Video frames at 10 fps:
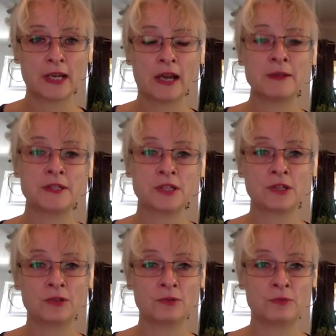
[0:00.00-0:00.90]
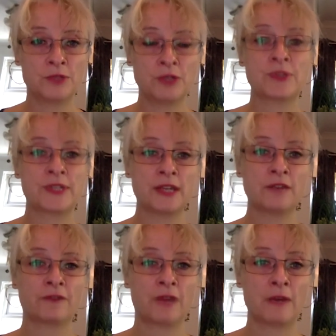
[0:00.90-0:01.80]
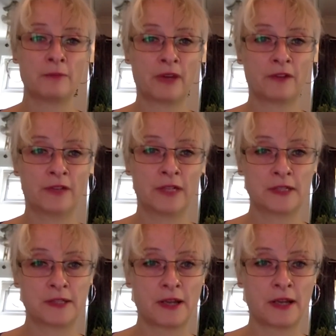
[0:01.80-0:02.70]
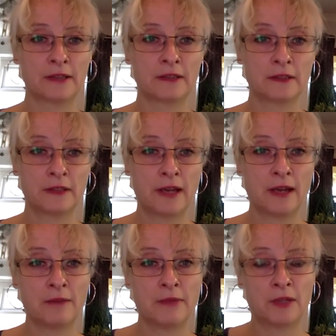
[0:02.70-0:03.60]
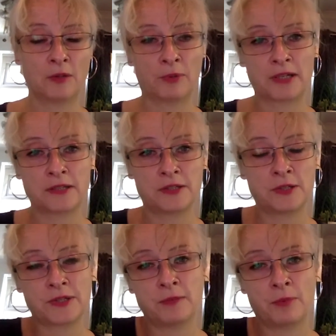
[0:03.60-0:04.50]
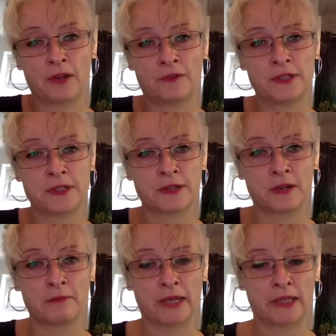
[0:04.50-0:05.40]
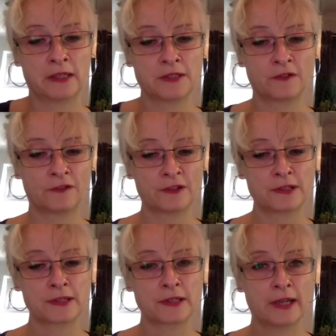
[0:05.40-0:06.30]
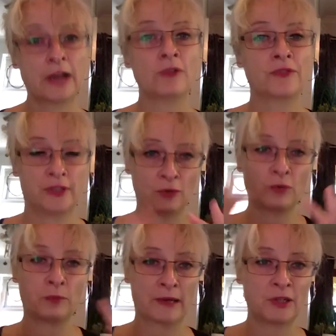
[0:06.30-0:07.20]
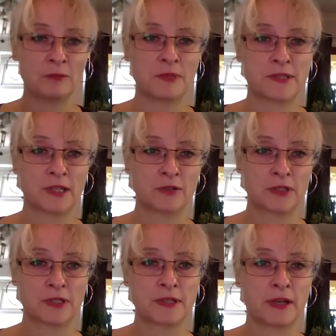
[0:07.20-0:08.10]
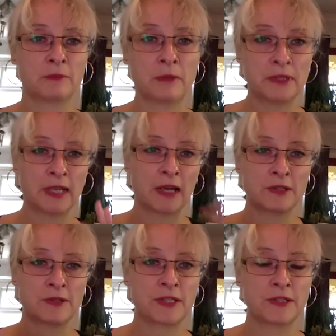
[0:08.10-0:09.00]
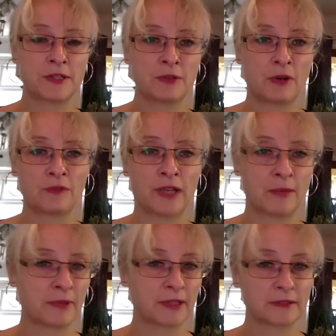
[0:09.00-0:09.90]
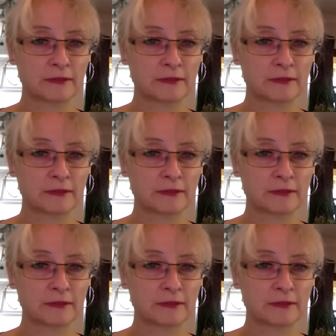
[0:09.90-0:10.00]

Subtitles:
I mean, do you see biophilic design in your practice? Do you see biophilic design making a difference? And obviously it's all about human-centric design, but I mean, how do you see the two overlapping?